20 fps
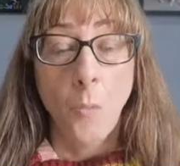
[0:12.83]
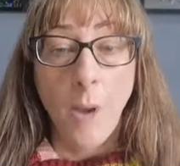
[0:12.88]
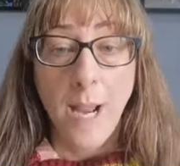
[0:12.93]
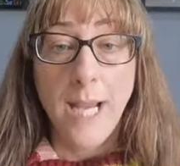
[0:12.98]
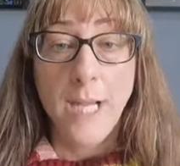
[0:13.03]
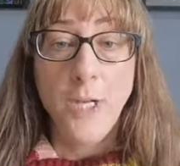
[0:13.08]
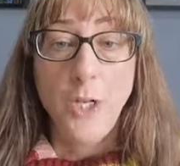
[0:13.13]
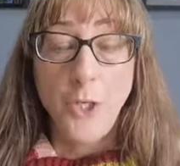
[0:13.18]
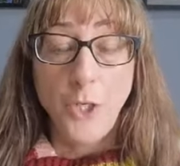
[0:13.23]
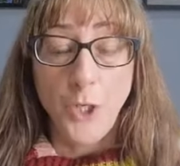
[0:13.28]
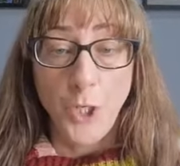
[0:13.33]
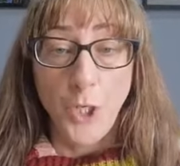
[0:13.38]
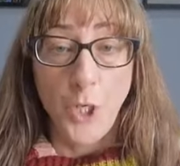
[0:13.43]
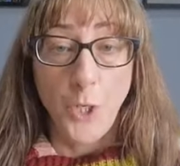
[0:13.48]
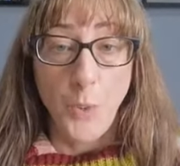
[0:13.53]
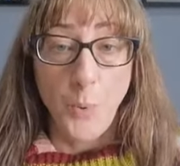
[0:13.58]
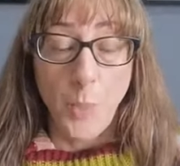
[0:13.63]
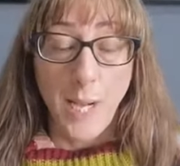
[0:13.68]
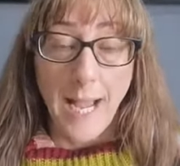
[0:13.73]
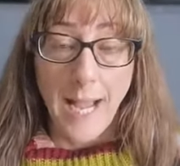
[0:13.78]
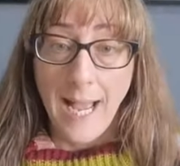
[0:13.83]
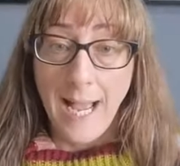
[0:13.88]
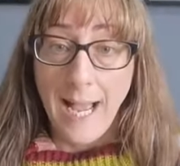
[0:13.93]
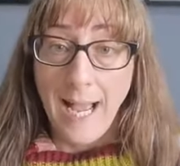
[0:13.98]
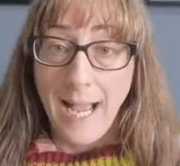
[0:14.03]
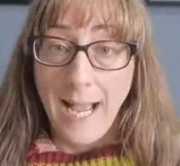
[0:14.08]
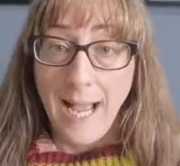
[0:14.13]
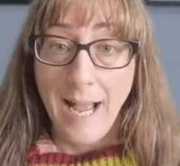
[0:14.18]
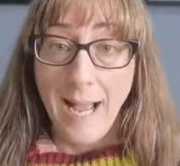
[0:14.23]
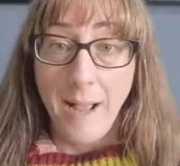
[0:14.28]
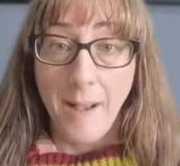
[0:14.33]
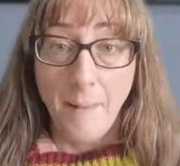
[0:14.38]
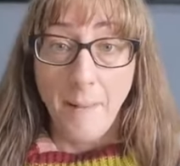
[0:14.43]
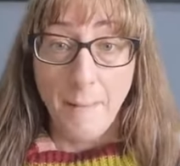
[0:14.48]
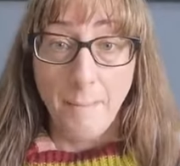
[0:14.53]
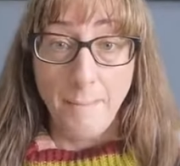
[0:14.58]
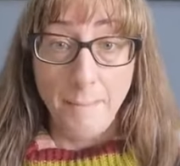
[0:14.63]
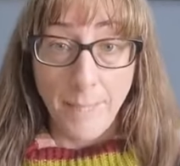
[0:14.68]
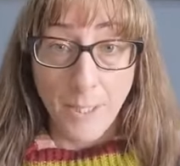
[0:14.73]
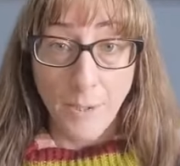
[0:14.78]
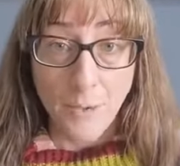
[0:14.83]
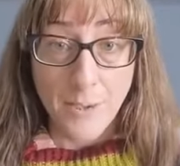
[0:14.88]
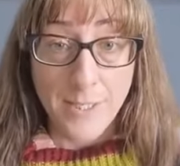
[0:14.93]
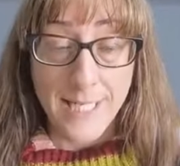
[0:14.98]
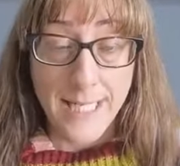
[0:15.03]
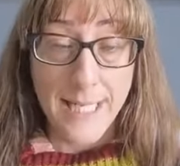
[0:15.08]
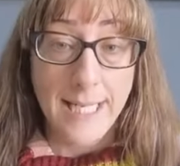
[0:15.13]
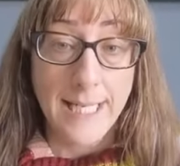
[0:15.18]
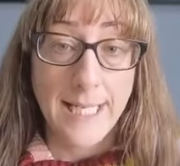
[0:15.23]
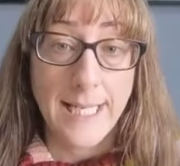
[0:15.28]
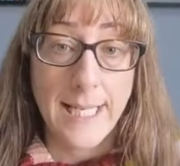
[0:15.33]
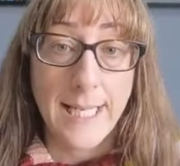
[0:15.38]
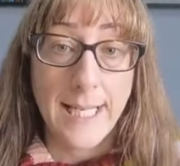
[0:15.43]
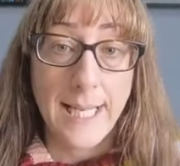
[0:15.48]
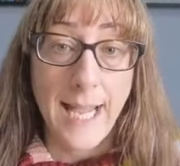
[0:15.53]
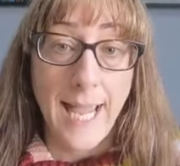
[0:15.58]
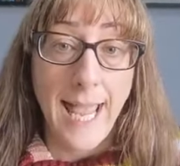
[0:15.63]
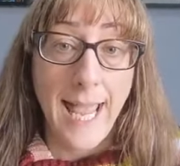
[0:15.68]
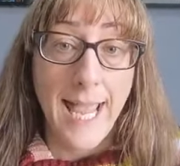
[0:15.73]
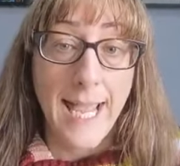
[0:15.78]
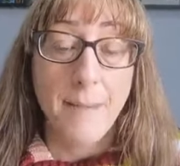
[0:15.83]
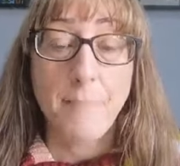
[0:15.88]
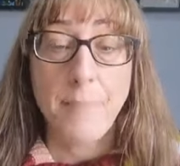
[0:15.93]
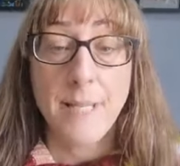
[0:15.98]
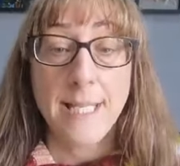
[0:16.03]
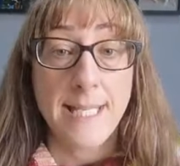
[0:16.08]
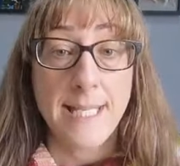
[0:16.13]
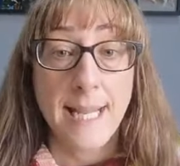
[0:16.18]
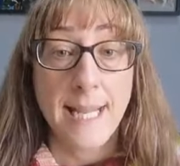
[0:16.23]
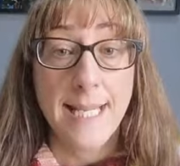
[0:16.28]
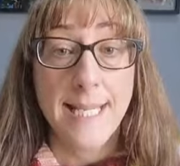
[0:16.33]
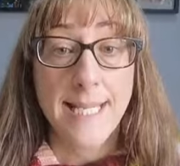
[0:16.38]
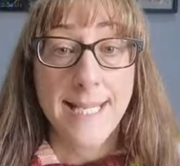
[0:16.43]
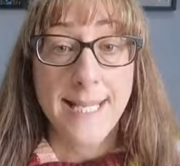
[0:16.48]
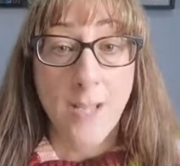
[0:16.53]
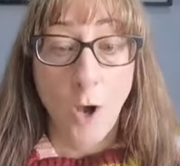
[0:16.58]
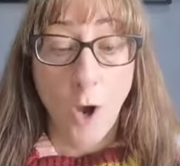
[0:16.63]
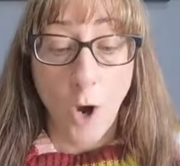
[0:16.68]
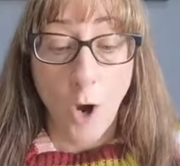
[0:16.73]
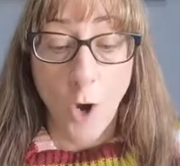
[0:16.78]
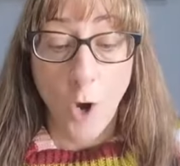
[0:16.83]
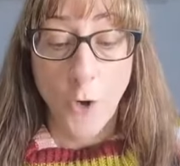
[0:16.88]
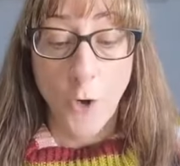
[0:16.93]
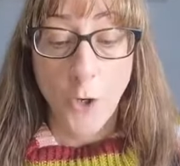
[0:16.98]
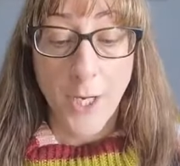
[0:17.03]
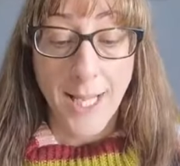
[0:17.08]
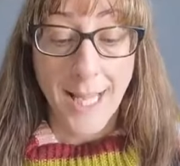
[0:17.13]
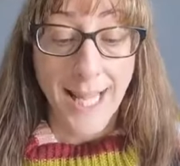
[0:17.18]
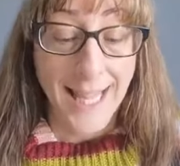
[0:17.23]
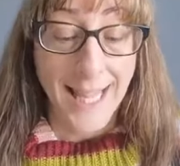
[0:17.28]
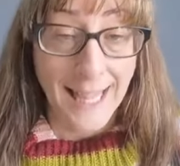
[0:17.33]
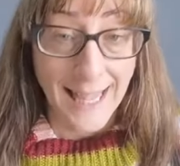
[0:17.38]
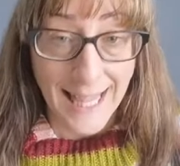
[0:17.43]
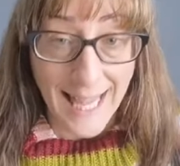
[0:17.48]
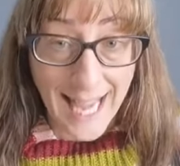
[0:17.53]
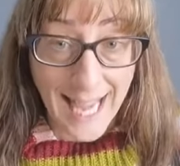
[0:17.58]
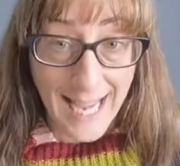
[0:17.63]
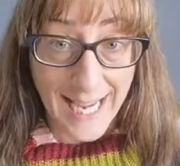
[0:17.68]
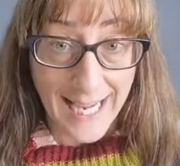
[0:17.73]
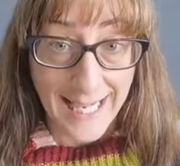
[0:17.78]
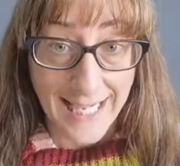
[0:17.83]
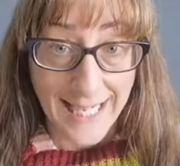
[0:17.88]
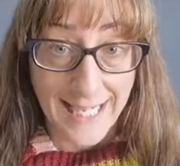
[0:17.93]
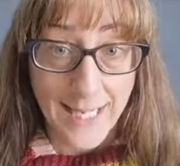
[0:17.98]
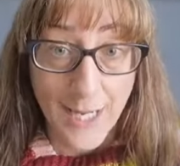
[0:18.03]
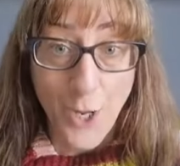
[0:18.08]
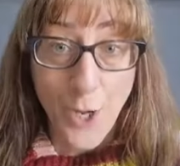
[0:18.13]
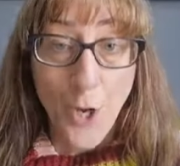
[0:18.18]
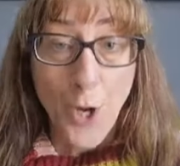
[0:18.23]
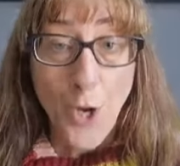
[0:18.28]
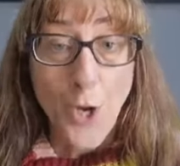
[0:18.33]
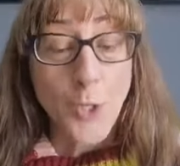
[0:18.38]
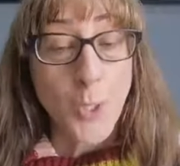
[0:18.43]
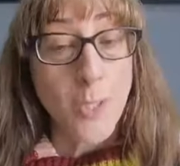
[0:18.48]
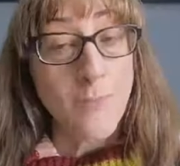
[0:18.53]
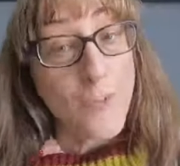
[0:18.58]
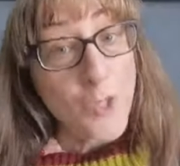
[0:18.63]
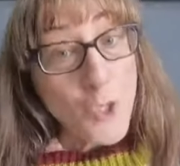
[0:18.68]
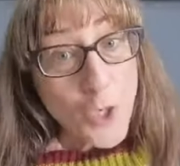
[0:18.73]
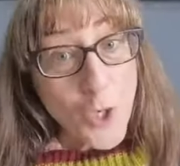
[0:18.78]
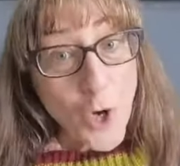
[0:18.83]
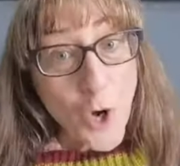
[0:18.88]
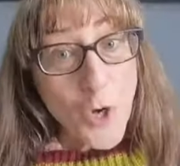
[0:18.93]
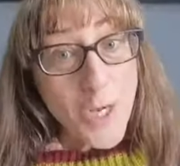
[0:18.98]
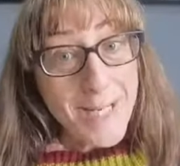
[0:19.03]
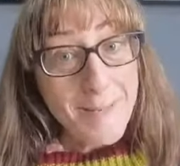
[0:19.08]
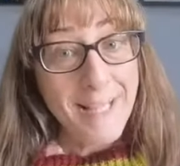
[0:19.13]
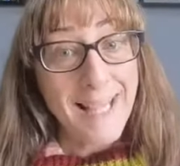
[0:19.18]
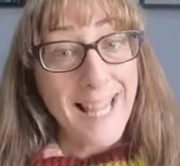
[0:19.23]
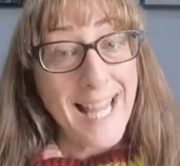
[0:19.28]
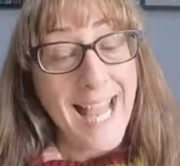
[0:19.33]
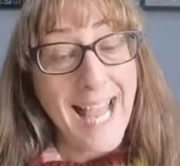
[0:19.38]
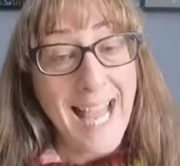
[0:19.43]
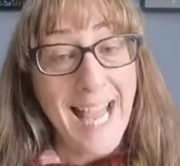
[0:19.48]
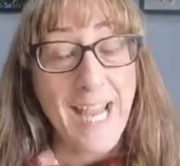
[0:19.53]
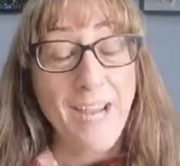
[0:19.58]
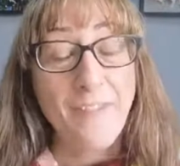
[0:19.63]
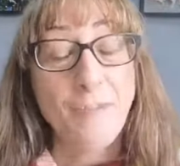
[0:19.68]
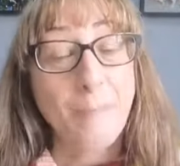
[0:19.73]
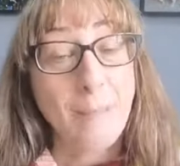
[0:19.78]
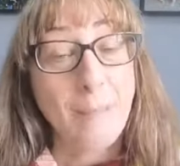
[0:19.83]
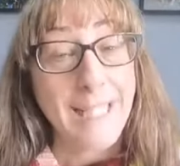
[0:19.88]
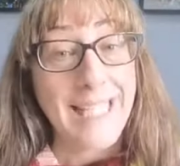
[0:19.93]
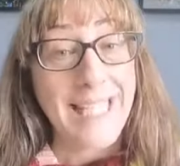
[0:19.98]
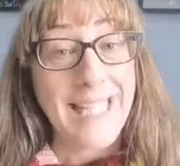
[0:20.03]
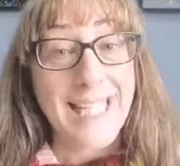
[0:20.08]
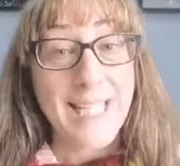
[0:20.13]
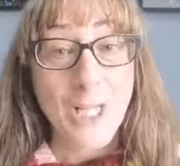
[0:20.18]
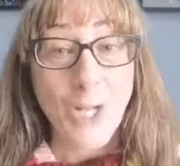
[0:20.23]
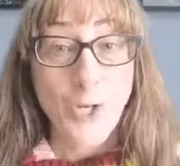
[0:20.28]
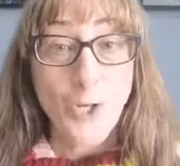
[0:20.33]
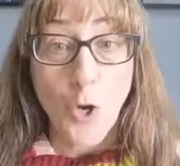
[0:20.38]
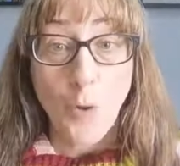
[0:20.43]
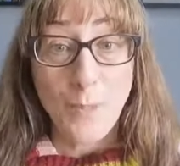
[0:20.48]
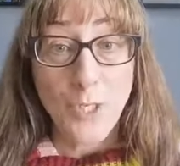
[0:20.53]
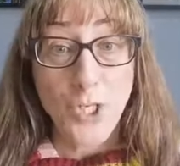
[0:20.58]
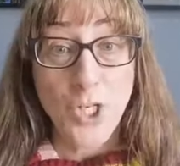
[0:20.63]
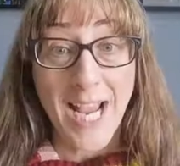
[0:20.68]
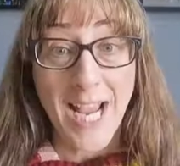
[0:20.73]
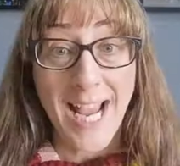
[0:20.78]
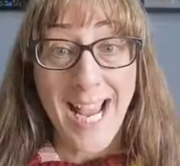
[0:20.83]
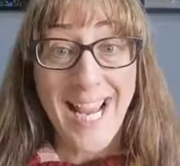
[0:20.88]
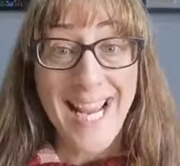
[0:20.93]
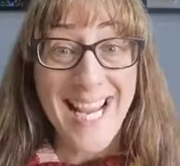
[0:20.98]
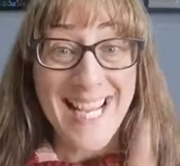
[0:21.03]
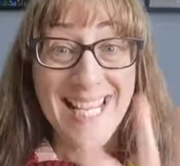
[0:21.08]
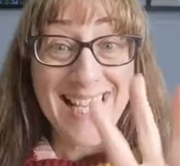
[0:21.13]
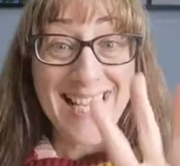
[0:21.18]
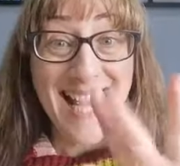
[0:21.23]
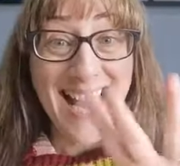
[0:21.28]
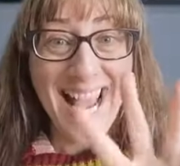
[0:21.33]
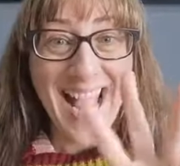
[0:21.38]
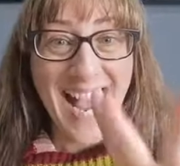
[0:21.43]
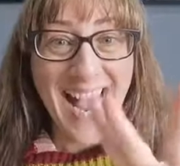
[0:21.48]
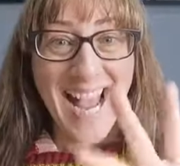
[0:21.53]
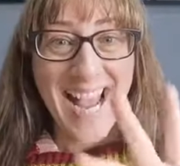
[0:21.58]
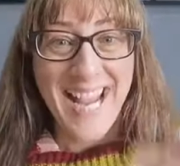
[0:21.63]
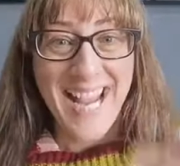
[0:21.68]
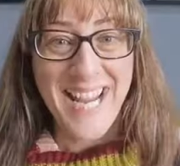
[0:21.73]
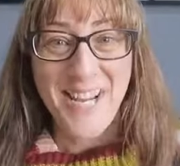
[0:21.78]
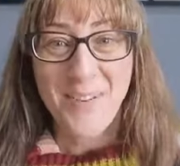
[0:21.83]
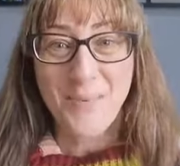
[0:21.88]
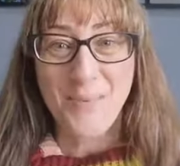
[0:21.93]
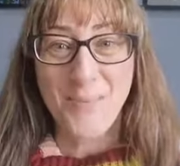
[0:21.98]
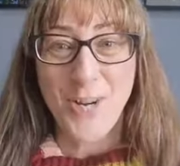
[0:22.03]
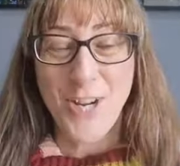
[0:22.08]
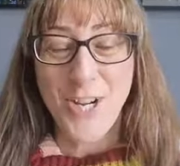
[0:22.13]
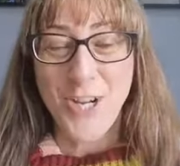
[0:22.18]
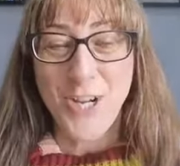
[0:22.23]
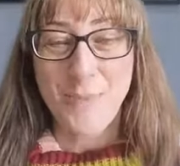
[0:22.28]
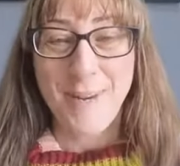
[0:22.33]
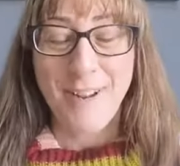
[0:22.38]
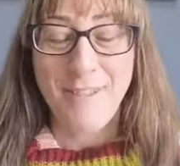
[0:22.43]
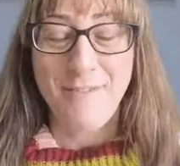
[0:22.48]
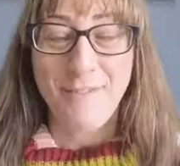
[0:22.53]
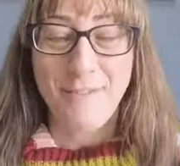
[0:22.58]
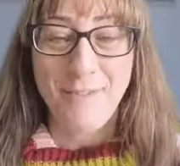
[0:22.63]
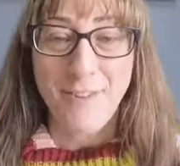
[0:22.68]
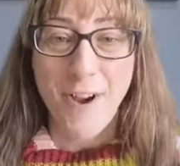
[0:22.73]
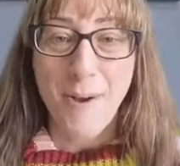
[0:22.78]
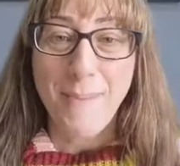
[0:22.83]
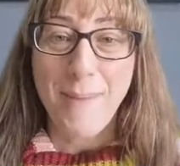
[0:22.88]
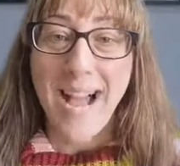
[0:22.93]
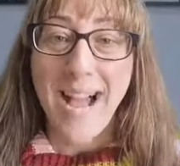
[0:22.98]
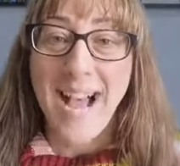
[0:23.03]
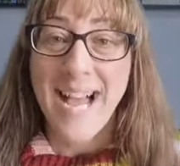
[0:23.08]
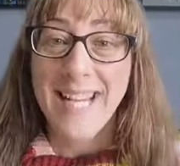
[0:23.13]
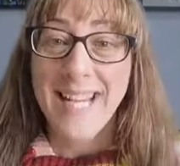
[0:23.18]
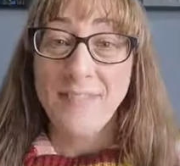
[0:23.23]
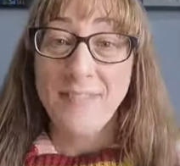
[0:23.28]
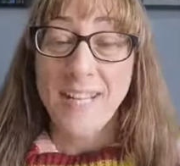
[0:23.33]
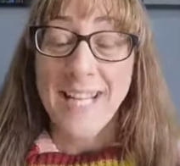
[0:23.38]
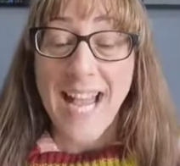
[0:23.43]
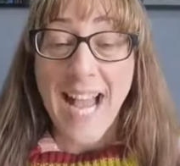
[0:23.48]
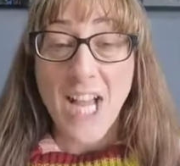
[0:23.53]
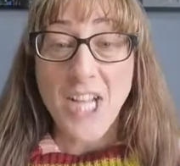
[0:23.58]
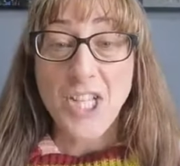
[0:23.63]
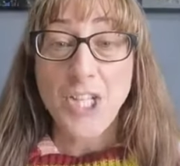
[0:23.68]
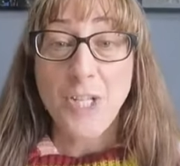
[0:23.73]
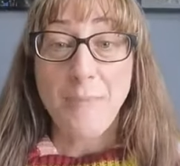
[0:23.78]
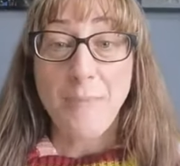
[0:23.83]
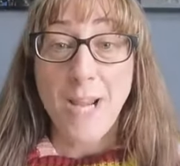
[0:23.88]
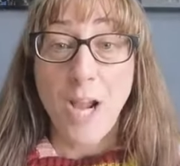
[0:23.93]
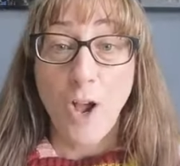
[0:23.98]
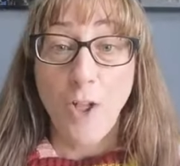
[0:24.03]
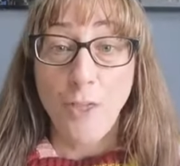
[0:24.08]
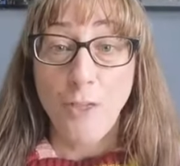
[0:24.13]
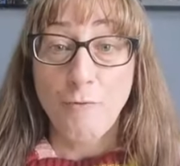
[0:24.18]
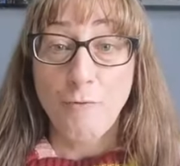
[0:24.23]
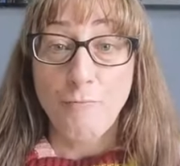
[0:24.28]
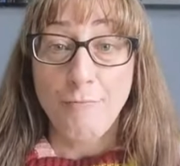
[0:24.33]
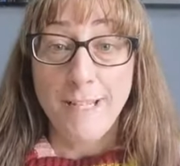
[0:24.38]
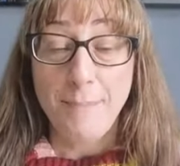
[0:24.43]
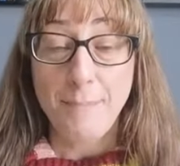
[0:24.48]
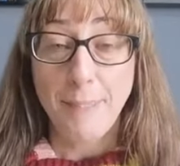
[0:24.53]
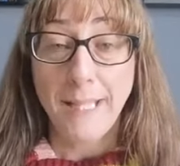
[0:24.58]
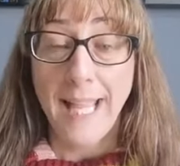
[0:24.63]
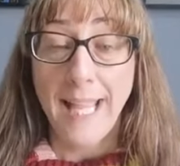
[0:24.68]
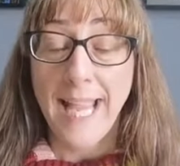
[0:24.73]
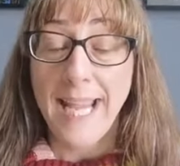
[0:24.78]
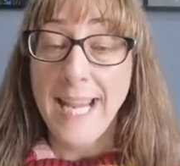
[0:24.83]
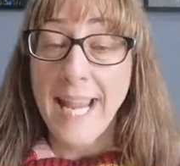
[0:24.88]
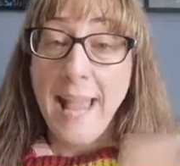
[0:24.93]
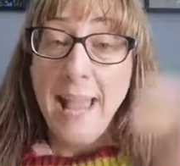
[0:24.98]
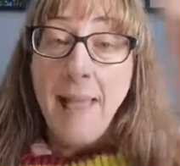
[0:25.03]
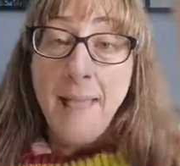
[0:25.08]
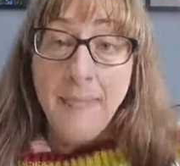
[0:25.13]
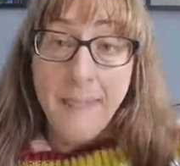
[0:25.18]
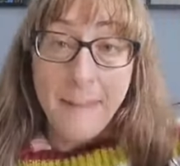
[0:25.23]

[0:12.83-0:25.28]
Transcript: when you are building a business online. So if you're joining me live, please don't be shy, say hi and where you're coming in from. And if you're catching me on the replay,